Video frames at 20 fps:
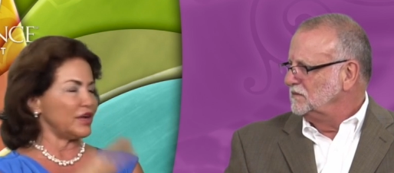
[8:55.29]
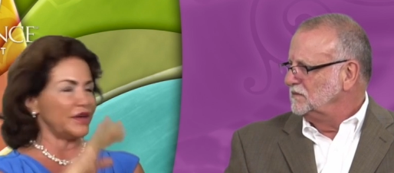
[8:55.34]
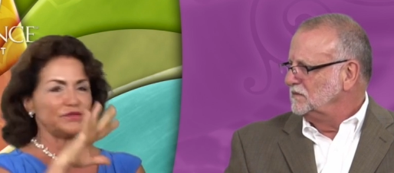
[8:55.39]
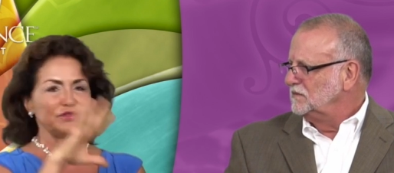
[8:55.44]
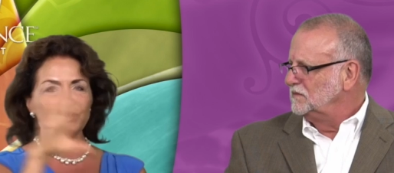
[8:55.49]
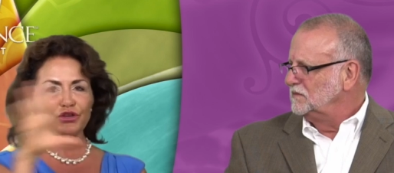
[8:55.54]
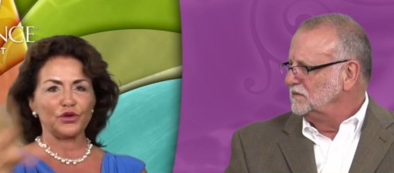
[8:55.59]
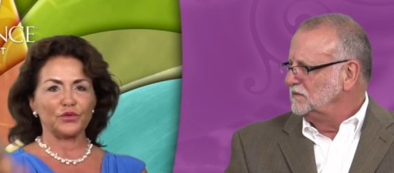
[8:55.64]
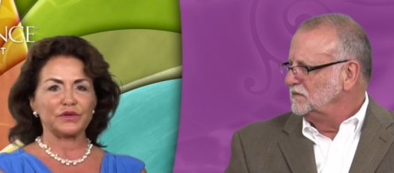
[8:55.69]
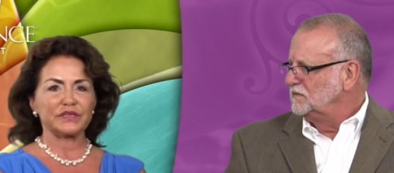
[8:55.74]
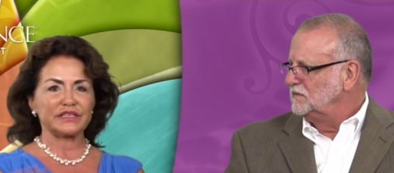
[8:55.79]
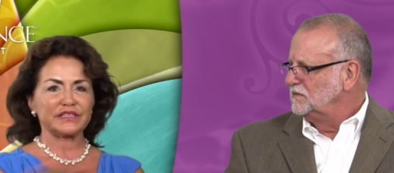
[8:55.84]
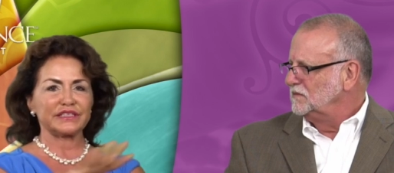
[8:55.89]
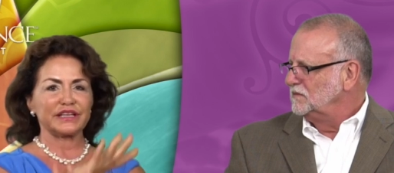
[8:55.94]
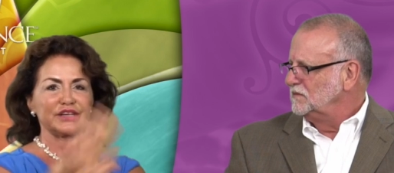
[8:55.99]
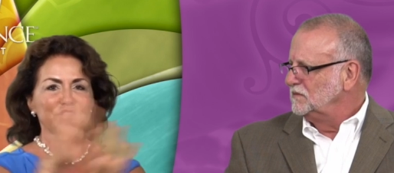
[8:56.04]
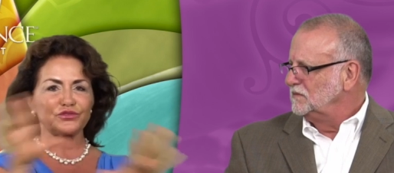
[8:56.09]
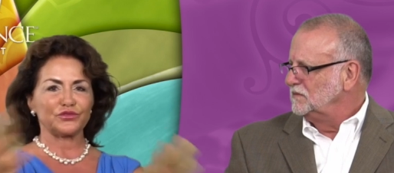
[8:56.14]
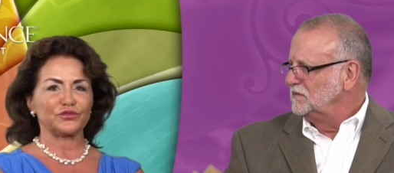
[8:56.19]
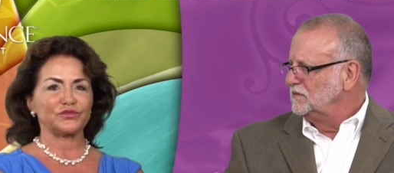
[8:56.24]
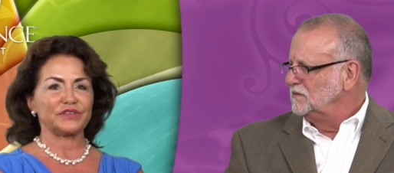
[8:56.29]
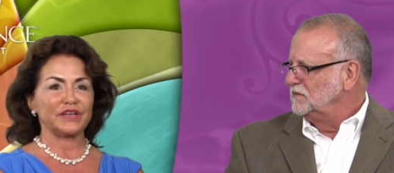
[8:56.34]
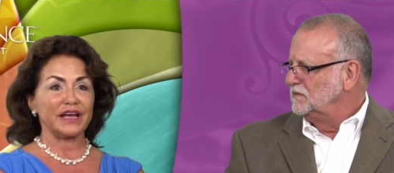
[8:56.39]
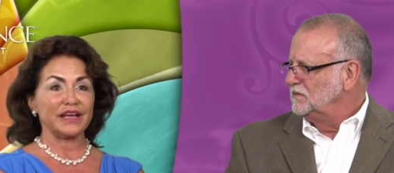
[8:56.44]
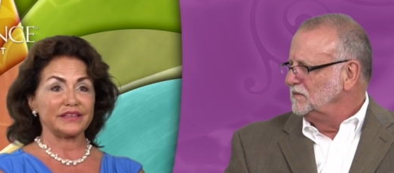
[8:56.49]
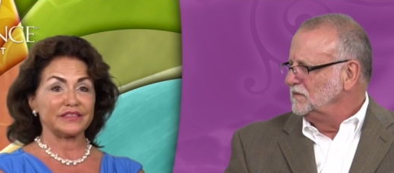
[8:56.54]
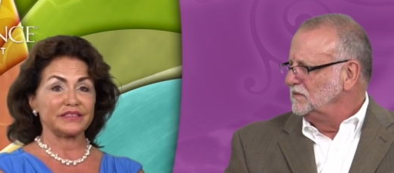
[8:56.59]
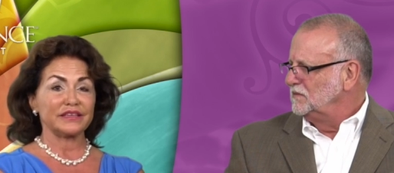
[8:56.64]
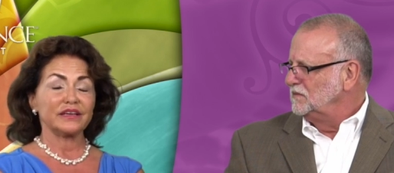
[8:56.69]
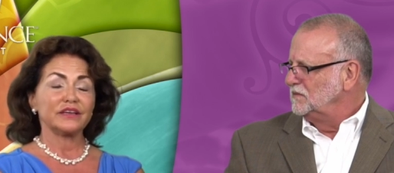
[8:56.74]
Speaker 1: You have to know what testosterone
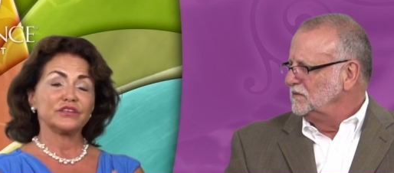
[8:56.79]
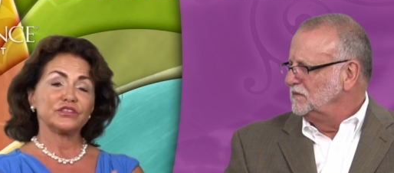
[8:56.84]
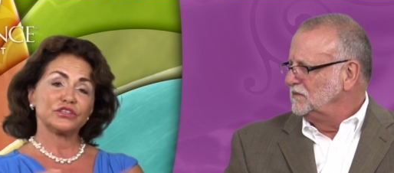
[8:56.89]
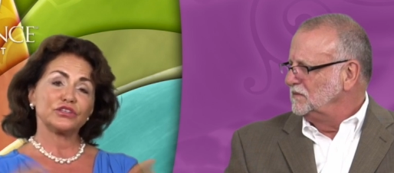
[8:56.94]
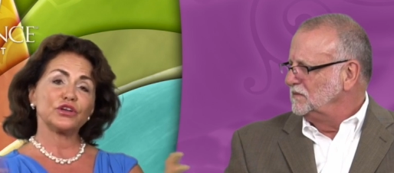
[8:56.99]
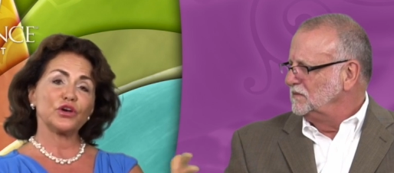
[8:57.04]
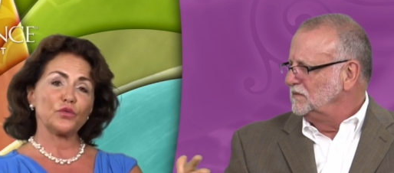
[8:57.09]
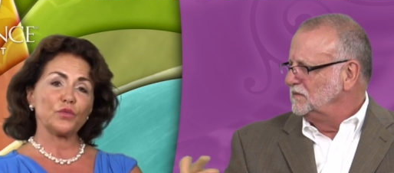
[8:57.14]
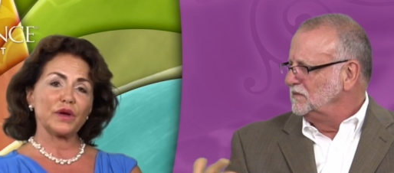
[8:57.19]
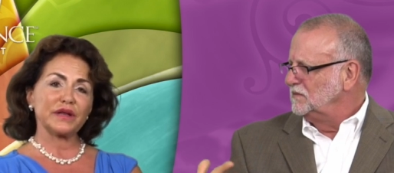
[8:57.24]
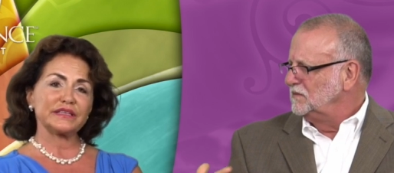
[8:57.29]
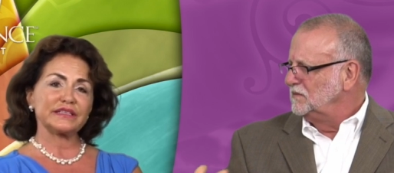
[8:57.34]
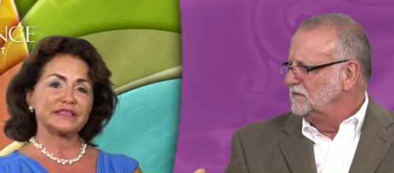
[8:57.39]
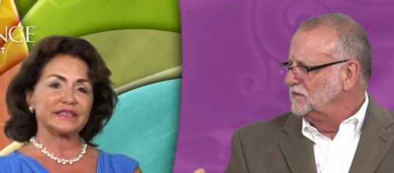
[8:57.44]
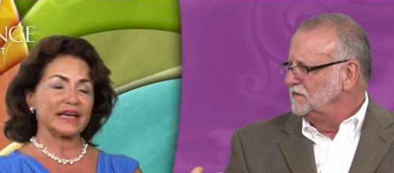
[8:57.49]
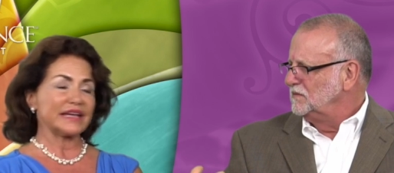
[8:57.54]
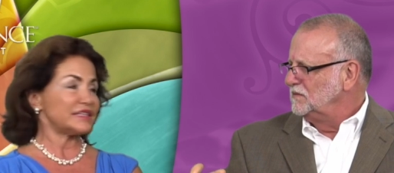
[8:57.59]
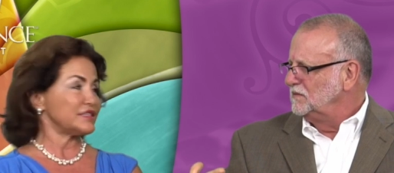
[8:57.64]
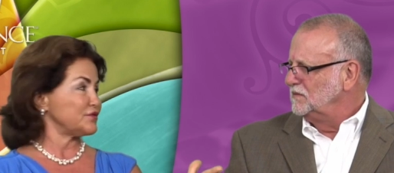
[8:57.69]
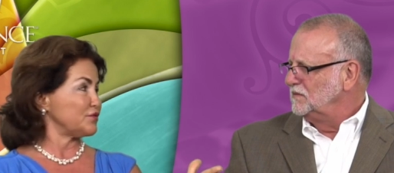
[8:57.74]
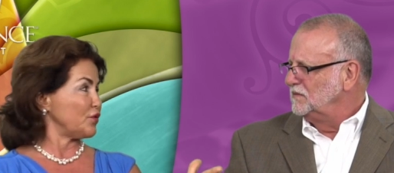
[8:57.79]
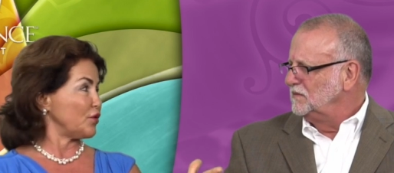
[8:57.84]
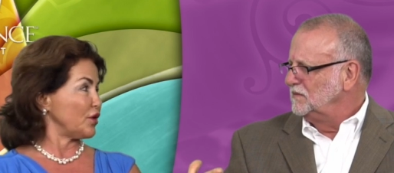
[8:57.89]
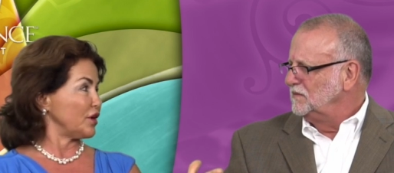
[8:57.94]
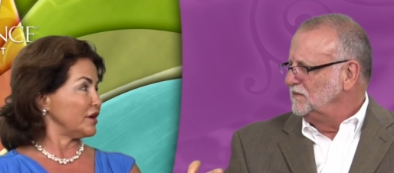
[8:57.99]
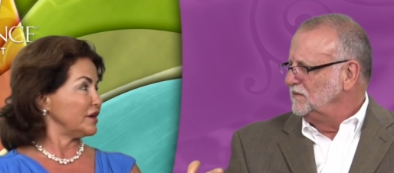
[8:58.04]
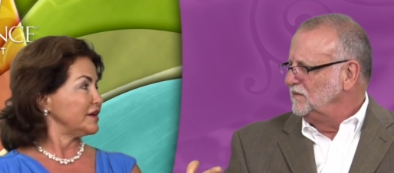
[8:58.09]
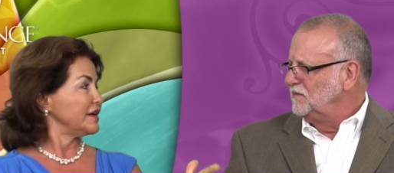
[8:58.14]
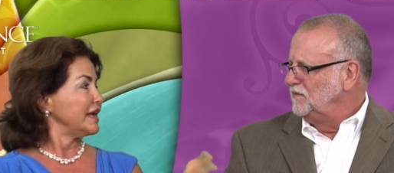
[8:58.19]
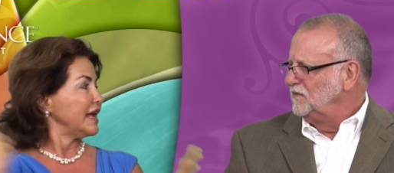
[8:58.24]
does to know what to test
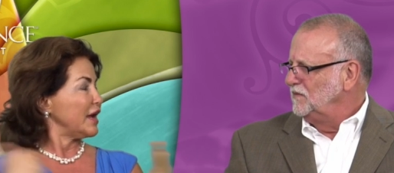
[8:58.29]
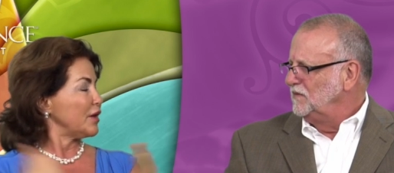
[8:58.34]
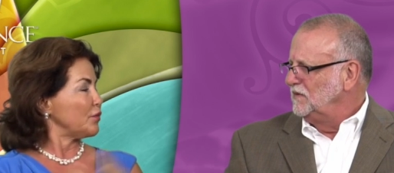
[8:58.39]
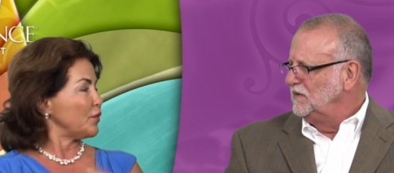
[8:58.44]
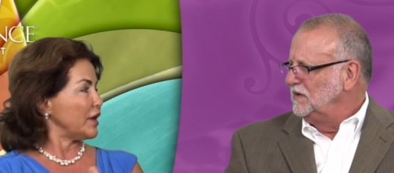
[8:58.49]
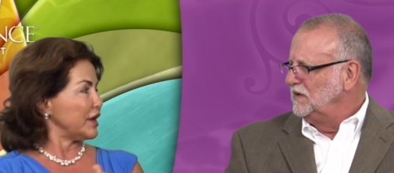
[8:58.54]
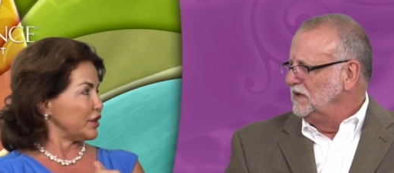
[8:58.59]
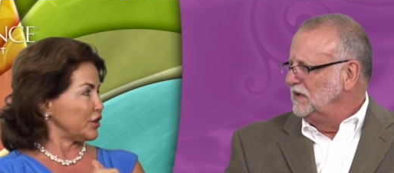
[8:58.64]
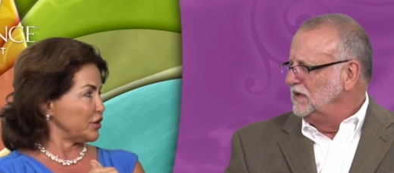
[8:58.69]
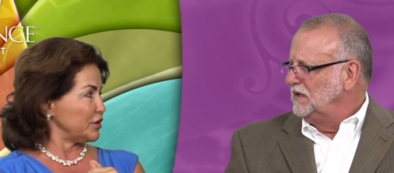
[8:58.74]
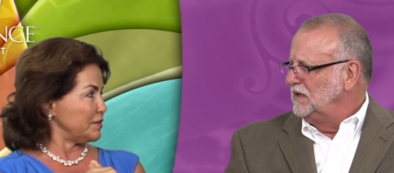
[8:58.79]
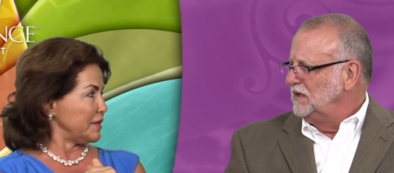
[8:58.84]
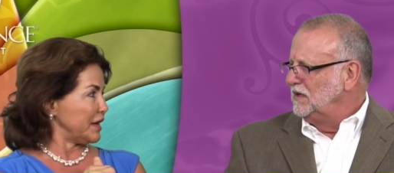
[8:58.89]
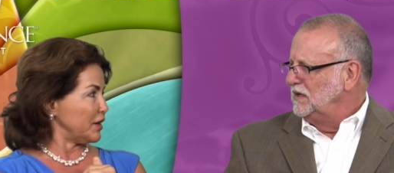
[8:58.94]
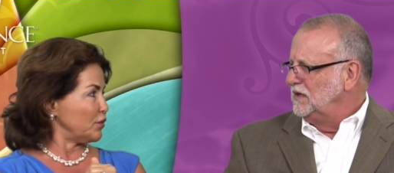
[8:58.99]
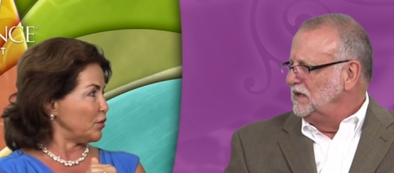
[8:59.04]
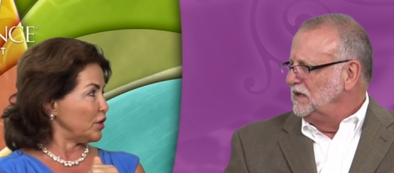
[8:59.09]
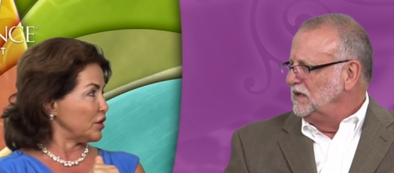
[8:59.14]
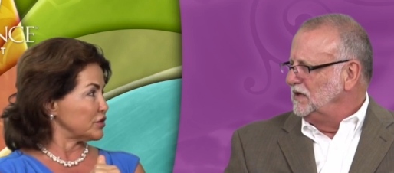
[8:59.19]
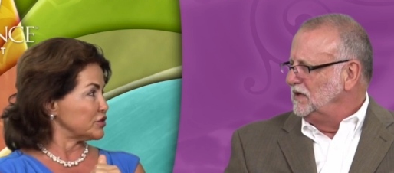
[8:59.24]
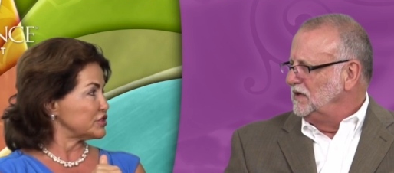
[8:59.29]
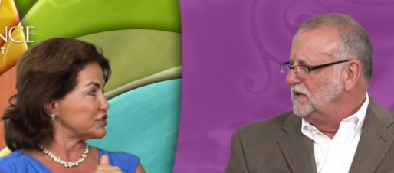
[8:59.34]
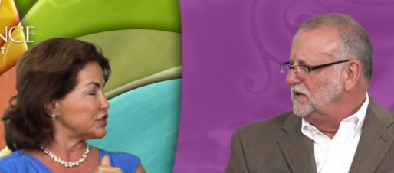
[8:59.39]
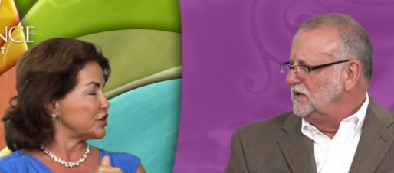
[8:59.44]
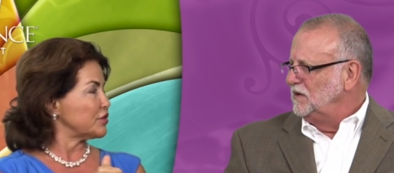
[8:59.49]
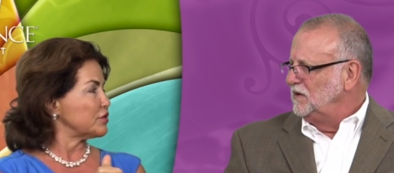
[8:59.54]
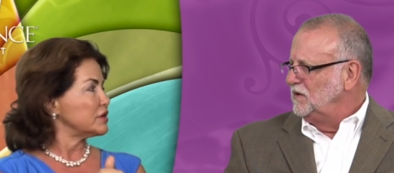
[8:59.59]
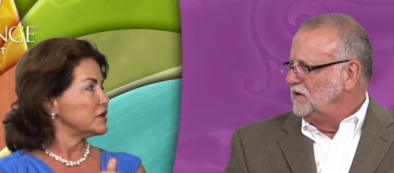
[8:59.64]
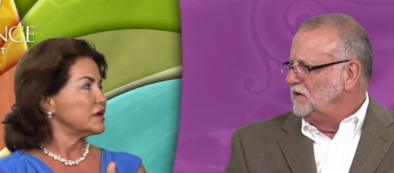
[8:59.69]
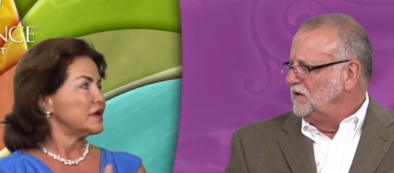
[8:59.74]
for and what it could make worse.
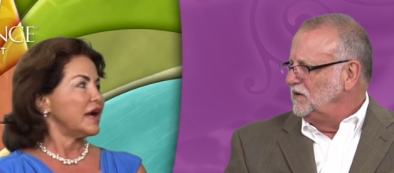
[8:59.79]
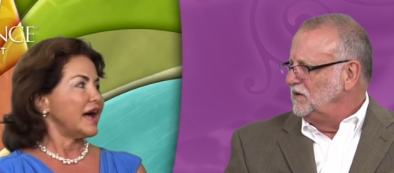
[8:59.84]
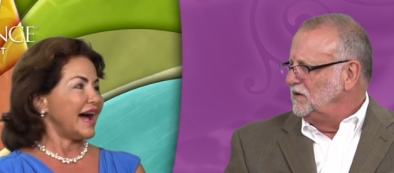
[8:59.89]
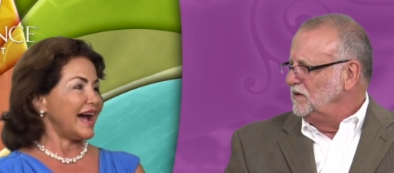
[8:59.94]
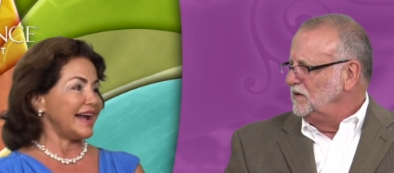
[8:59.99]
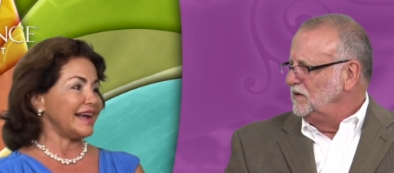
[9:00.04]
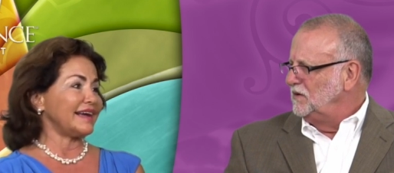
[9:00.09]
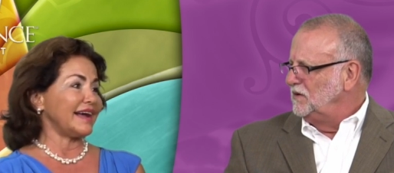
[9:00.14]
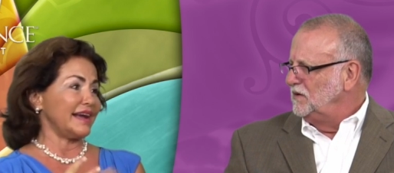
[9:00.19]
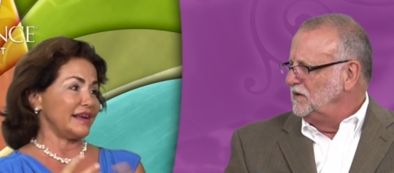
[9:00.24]
So I